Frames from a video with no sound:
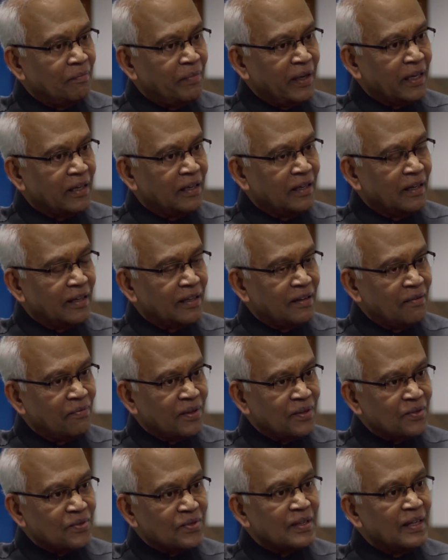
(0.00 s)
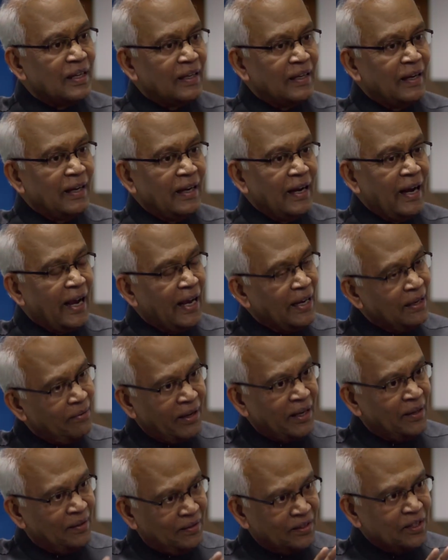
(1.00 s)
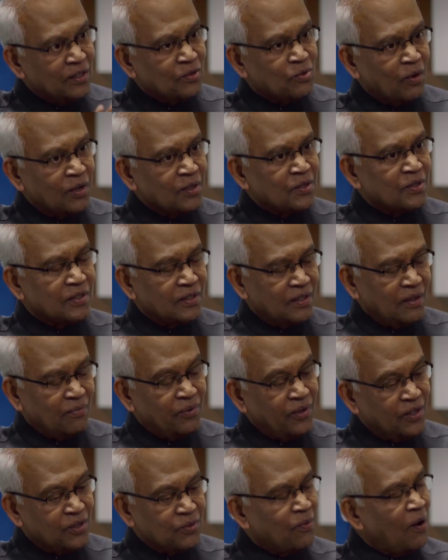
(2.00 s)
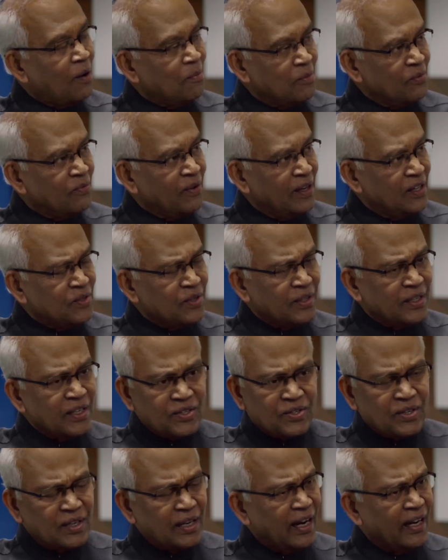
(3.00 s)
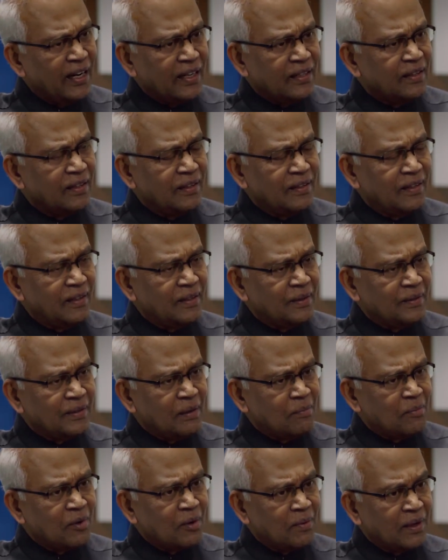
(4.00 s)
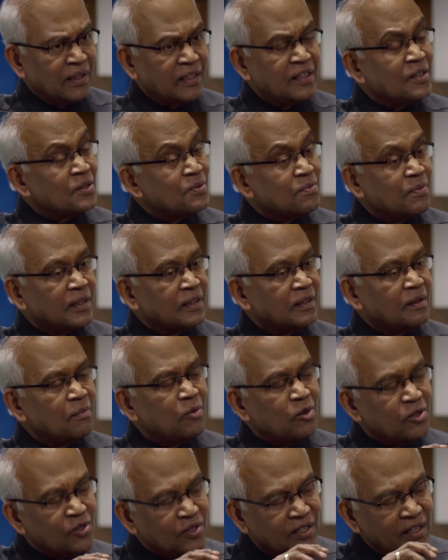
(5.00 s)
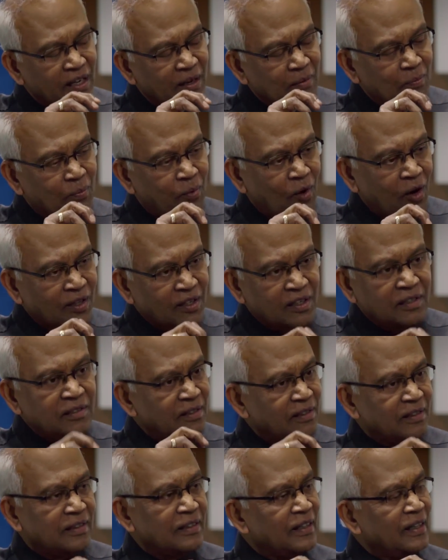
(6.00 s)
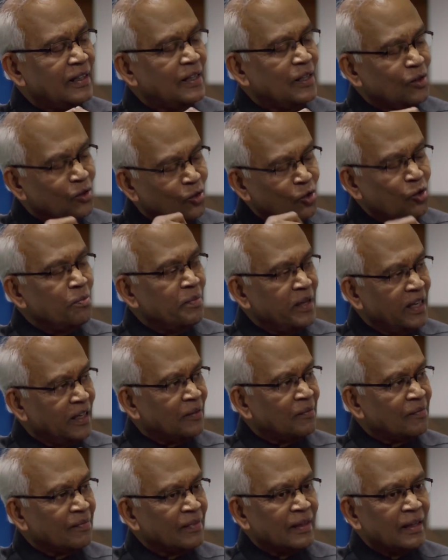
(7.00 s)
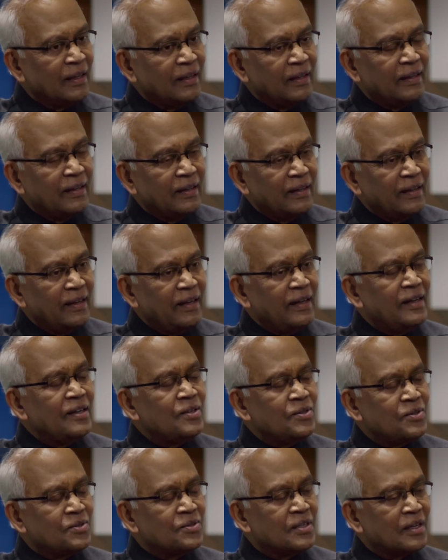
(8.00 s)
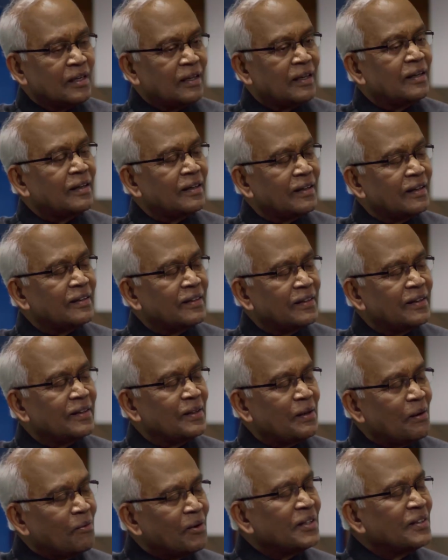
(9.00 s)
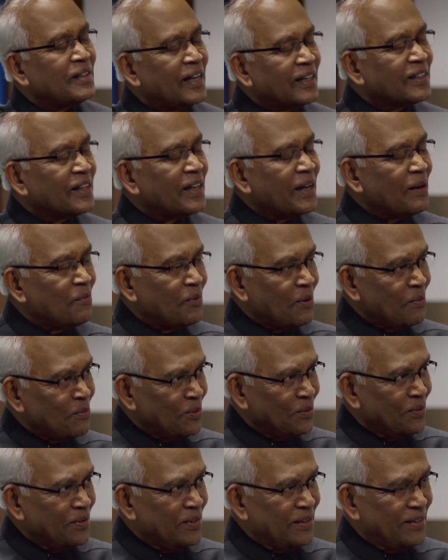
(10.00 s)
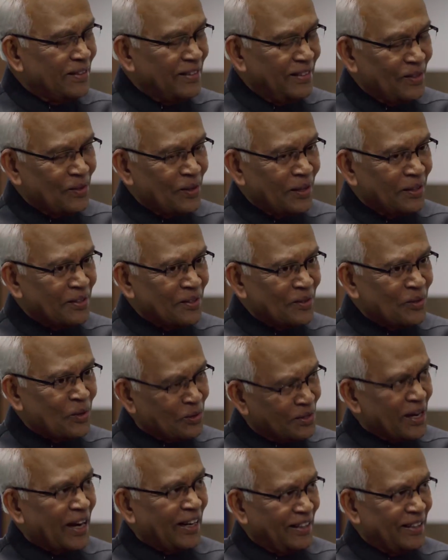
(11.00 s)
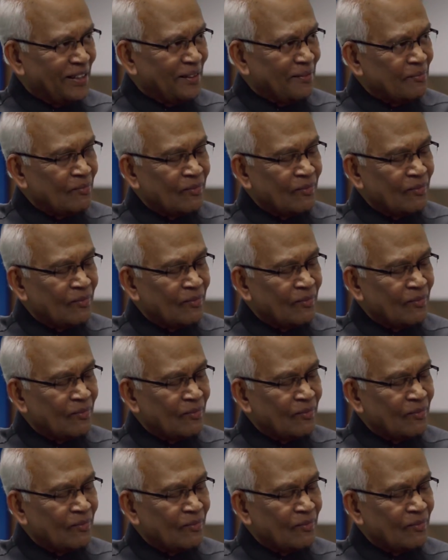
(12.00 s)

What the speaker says: big difference. Anyway, this was the first formal felicitation. I had a number of others, but the most important to me is the one that came from the society.